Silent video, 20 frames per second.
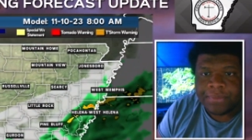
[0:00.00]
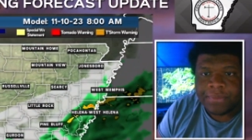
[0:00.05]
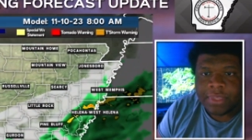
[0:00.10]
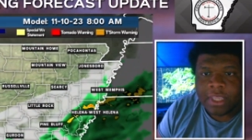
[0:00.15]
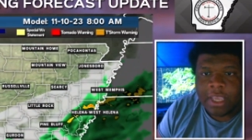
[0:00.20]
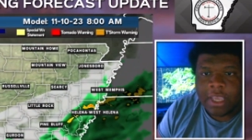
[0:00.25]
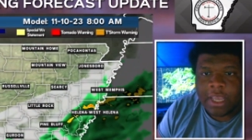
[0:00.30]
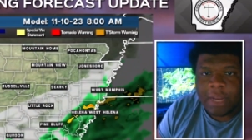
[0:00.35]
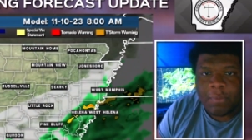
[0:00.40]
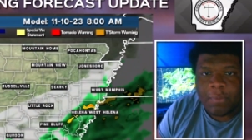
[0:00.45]

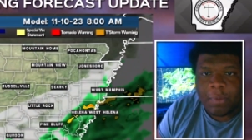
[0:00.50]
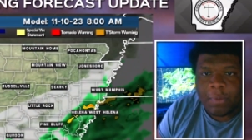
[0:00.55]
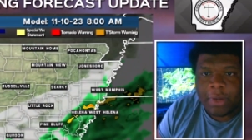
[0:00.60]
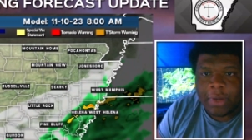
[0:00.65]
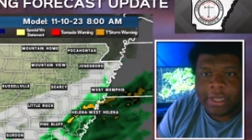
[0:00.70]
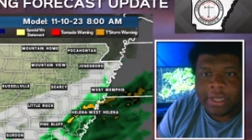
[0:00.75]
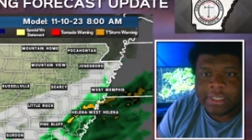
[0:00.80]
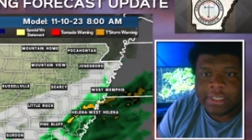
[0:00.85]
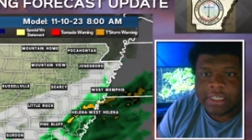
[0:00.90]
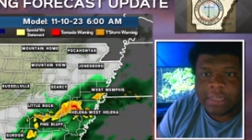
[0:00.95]
And I'm going to
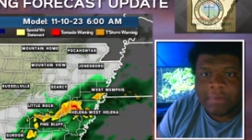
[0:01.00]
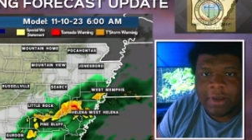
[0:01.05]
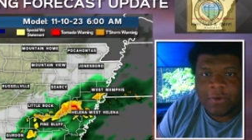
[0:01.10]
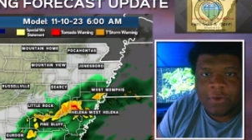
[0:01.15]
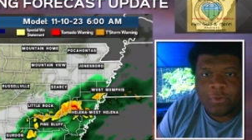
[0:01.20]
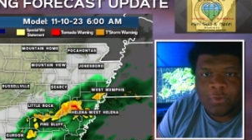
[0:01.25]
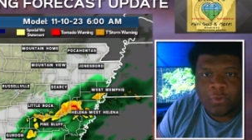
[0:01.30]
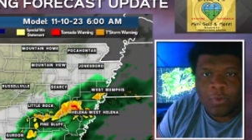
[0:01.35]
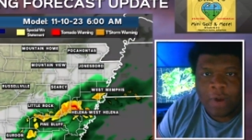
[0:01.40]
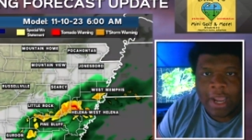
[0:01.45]
pause it about
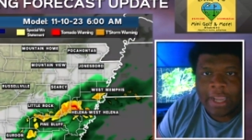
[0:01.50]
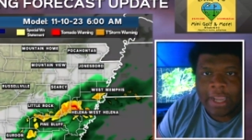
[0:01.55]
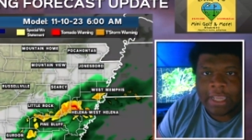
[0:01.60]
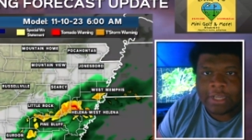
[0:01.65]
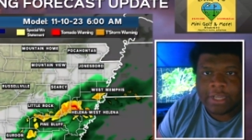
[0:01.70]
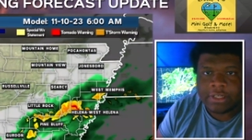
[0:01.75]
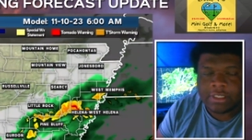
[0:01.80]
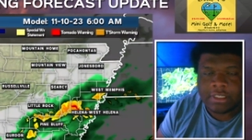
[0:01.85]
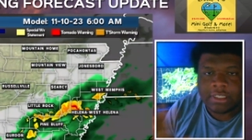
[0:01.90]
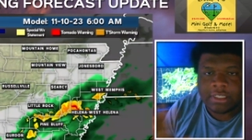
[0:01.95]
right
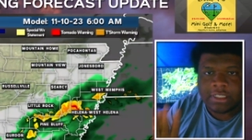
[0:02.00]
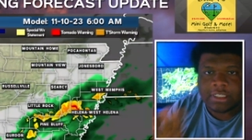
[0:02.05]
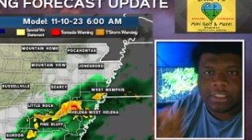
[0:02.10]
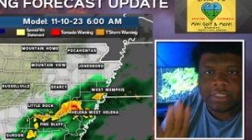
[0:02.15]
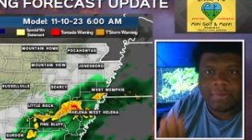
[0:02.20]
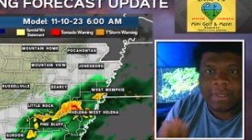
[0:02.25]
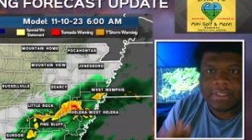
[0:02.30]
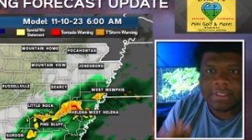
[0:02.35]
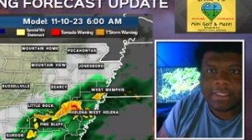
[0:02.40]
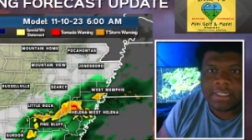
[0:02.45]
here. So this is
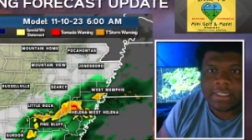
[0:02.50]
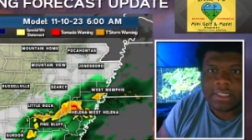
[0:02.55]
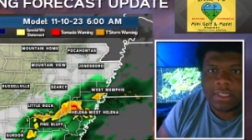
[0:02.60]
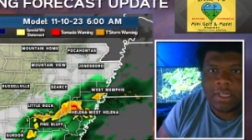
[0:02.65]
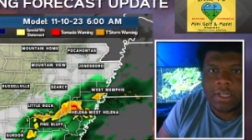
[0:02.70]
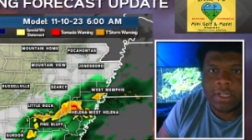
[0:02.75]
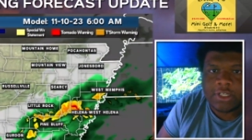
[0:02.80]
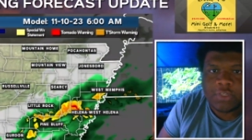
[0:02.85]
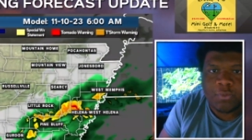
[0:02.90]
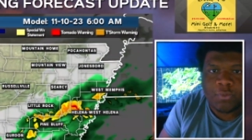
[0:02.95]
about 6
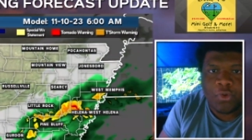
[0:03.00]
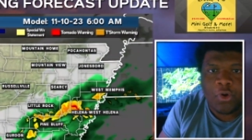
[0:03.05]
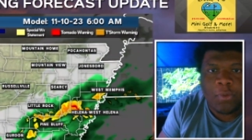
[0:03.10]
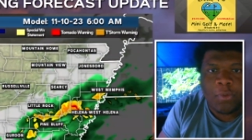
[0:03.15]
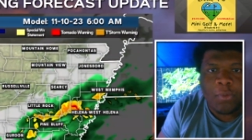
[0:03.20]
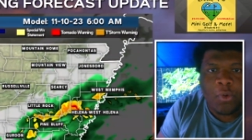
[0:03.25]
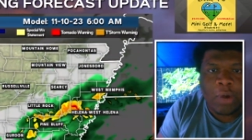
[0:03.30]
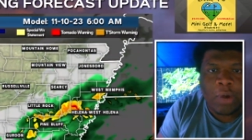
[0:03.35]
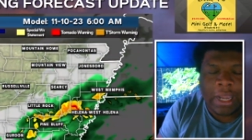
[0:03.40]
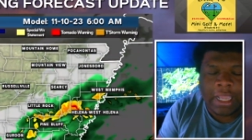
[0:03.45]
o'clock tomorrow
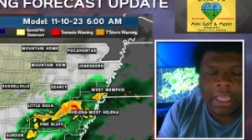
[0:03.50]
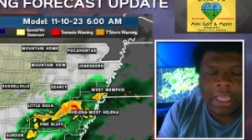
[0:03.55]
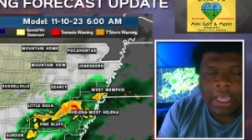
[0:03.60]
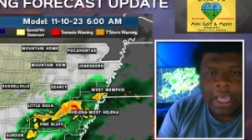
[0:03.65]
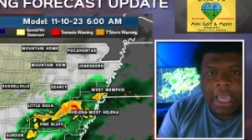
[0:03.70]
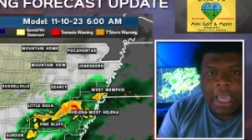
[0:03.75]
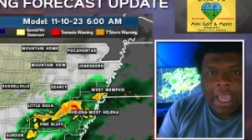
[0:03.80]
morning.